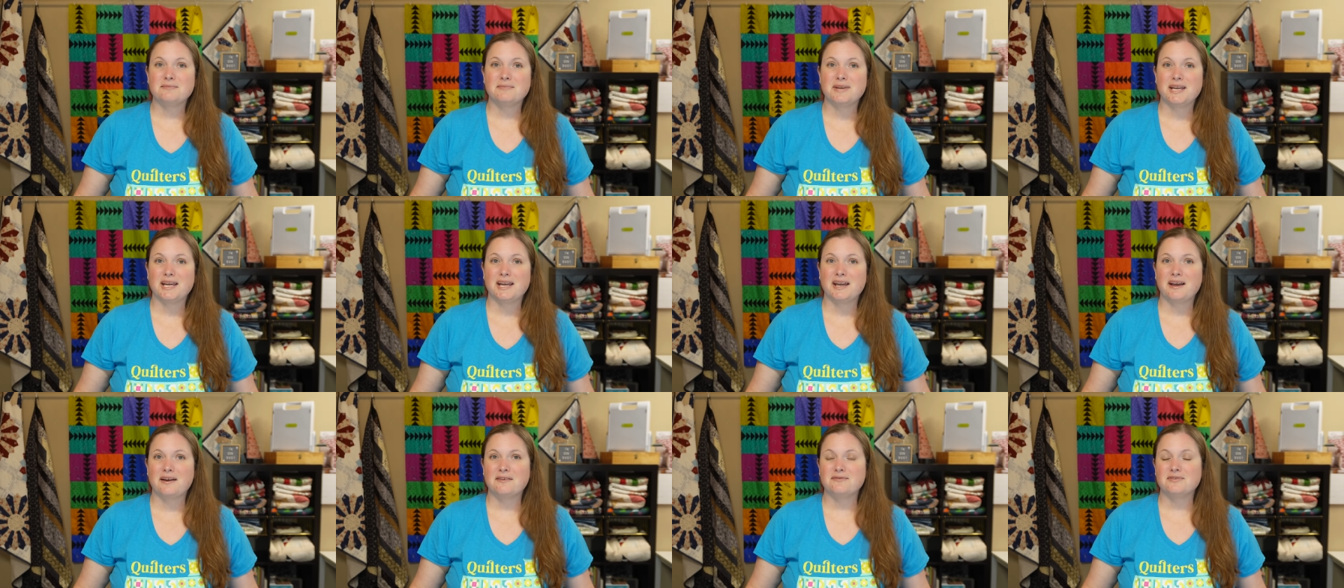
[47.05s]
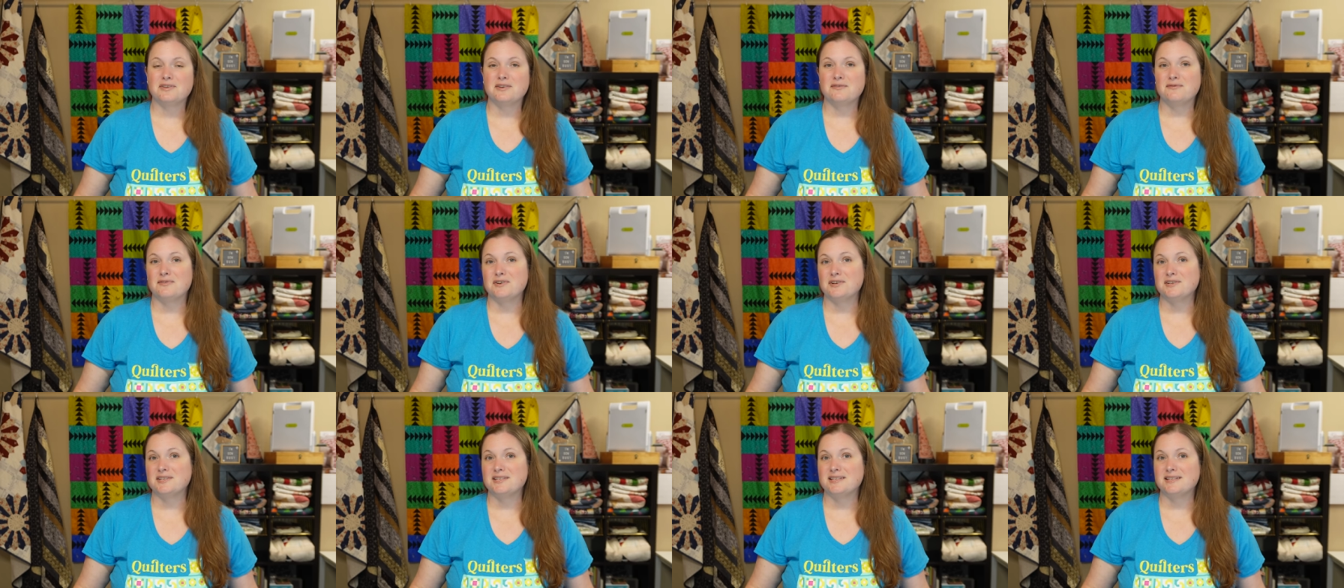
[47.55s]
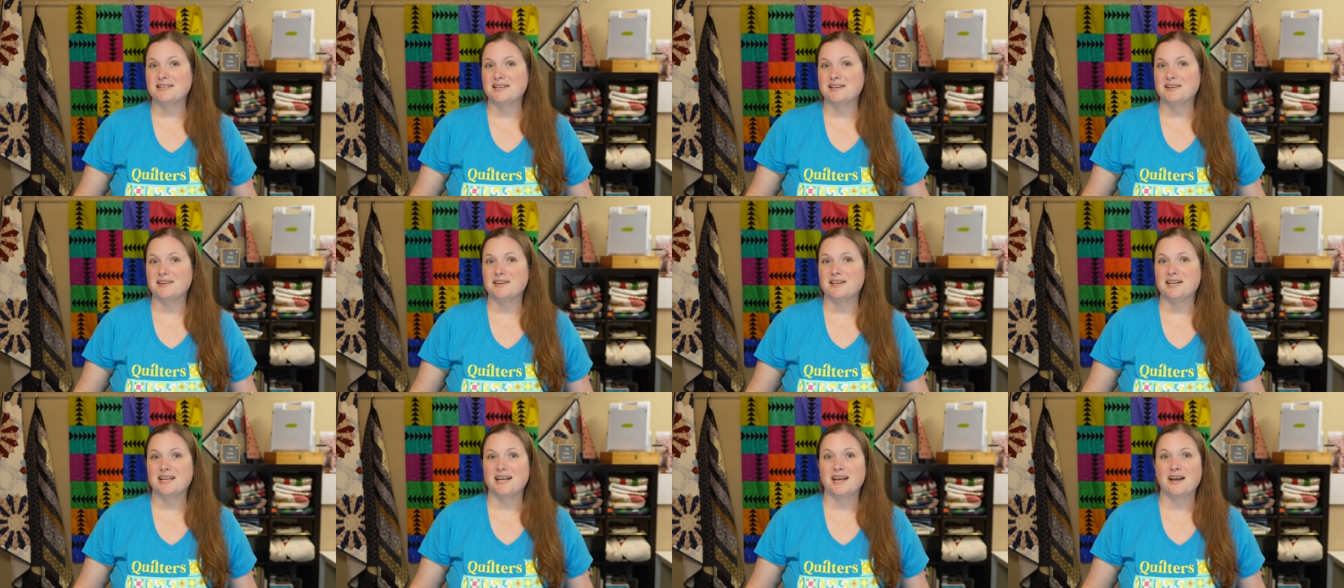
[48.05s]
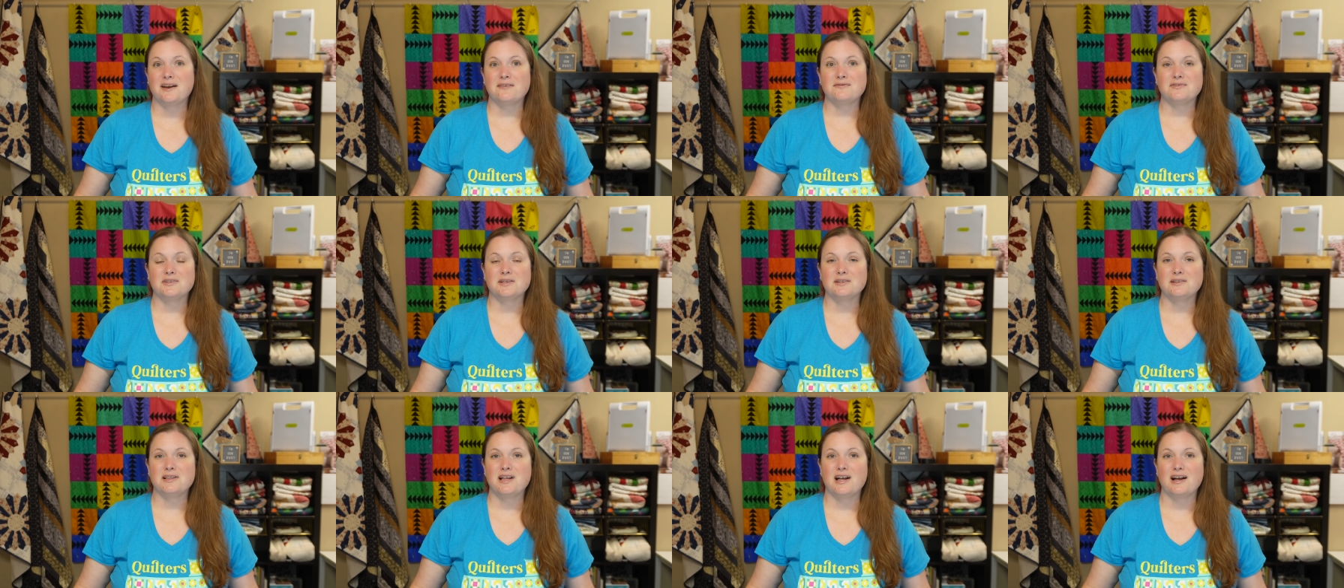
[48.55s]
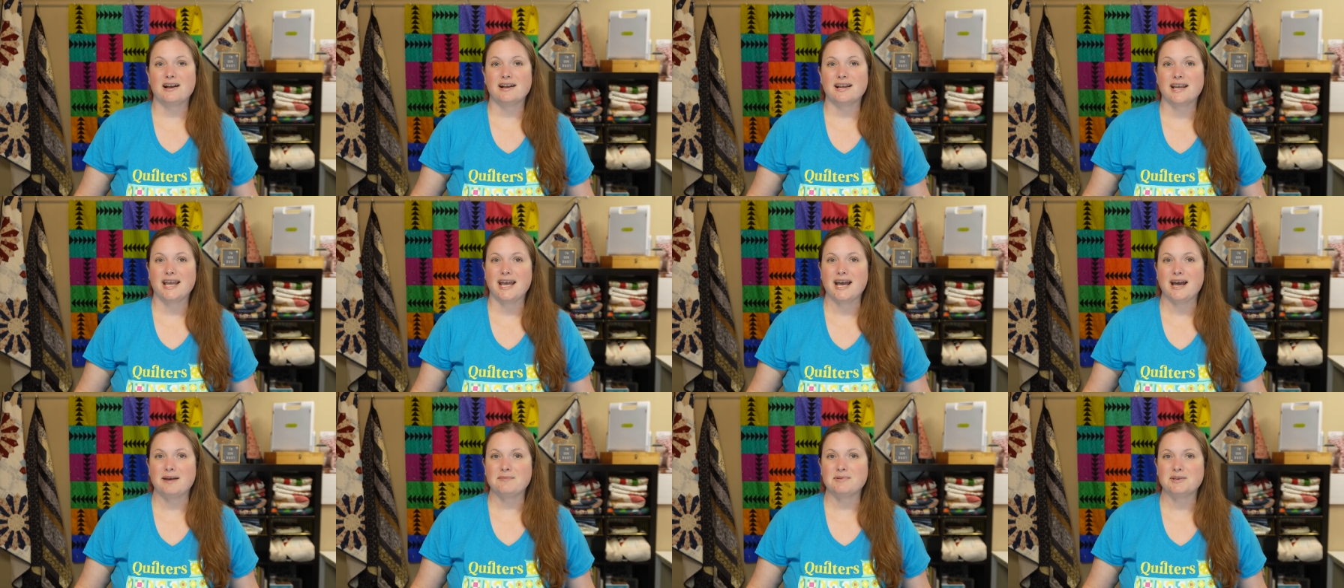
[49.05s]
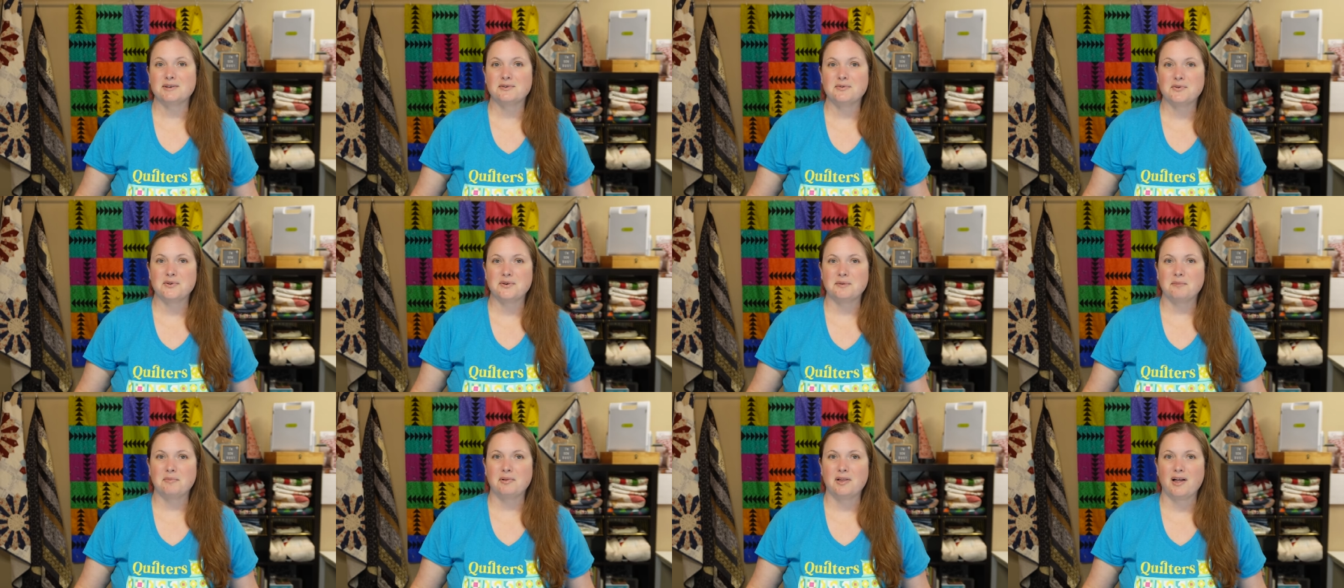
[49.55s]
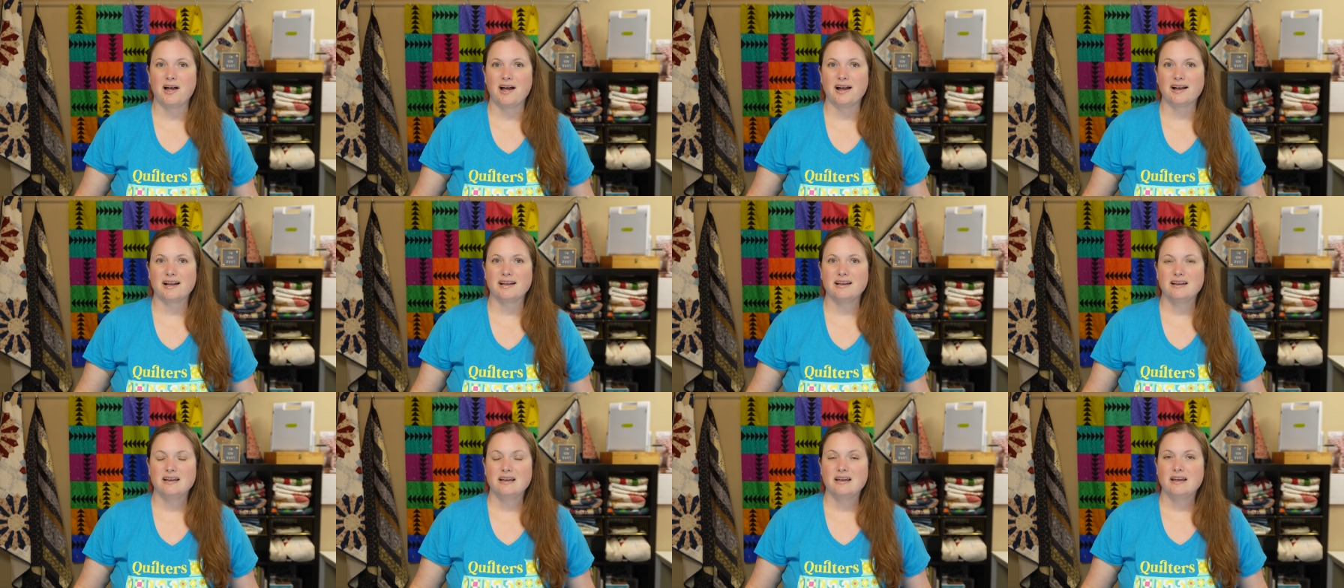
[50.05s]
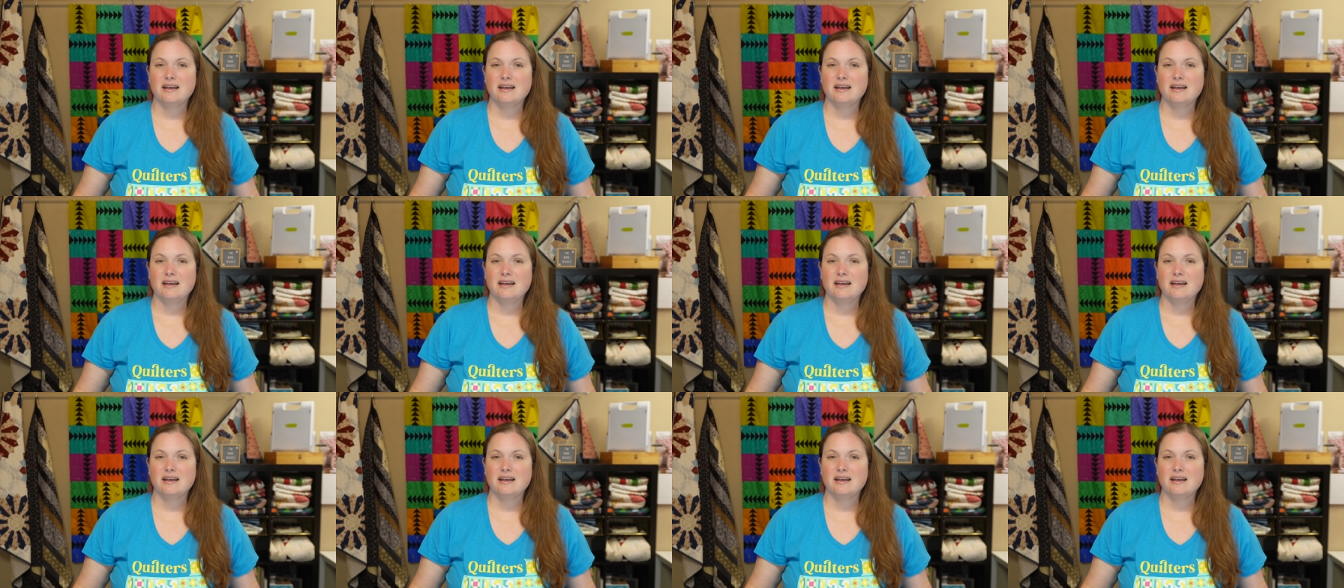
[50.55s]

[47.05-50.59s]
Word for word: me of the versatility of the log cabin quilt block.